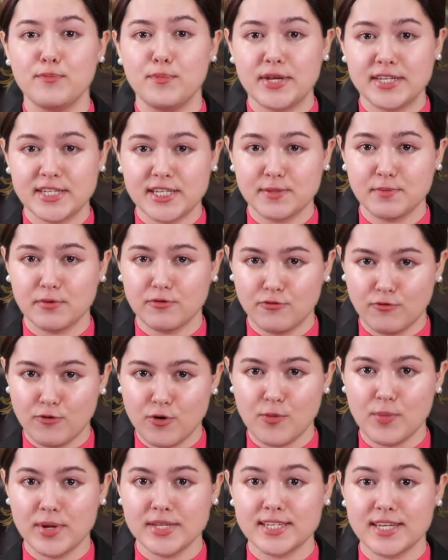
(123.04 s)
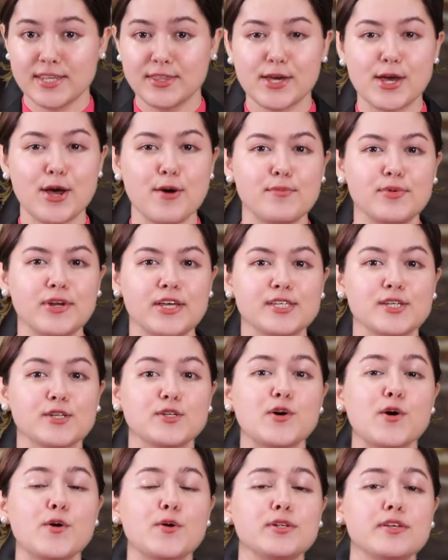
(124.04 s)
business performance, the company's
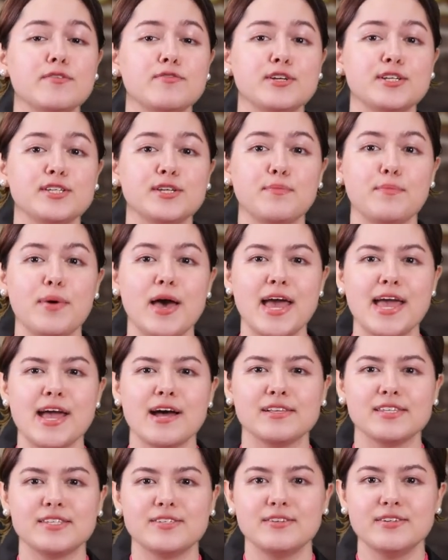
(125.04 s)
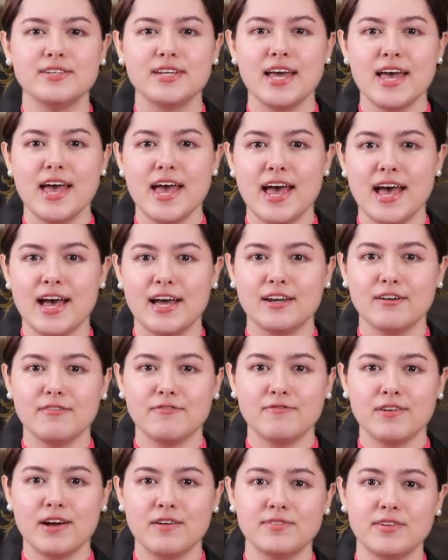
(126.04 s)
total dividend payout stood at
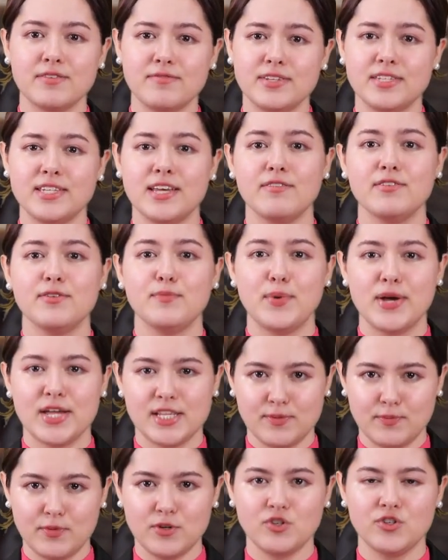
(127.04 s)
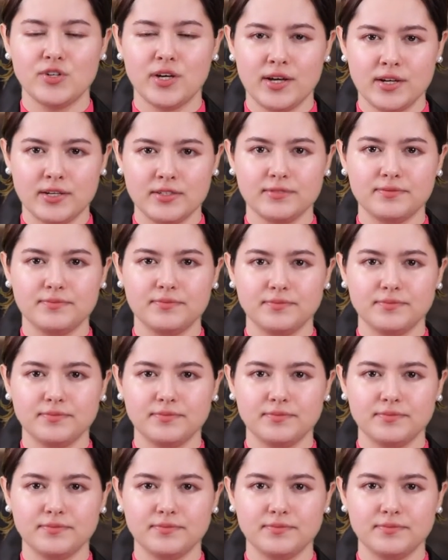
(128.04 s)
577 pence per share.